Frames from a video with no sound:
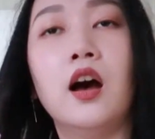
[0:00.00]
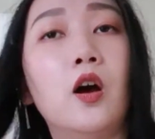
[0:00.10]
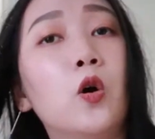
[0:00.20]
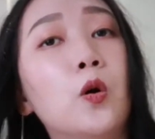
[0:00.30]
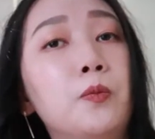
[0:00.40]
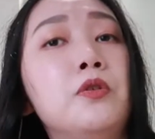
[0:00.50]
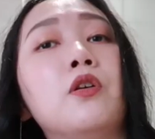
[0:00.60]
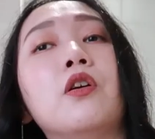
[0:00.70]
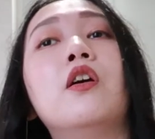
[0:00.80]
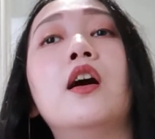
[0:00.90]
I hope you
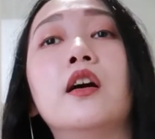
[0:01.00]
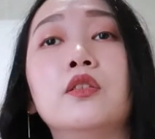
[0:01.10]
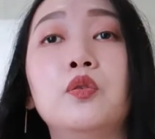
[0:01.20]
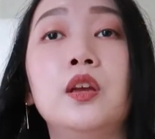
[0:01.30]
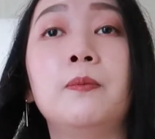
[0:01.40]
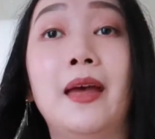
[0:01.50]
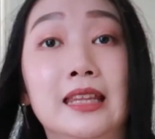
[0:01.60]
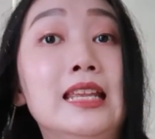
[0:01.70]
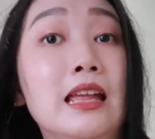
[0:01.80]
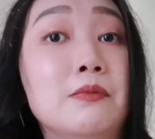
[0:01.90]
all are doing
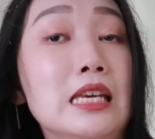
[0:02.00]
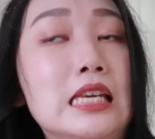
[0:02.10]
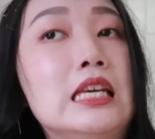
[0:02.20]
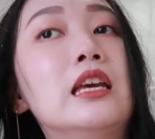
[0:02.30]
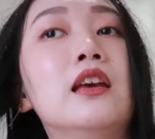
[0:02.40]
better than me,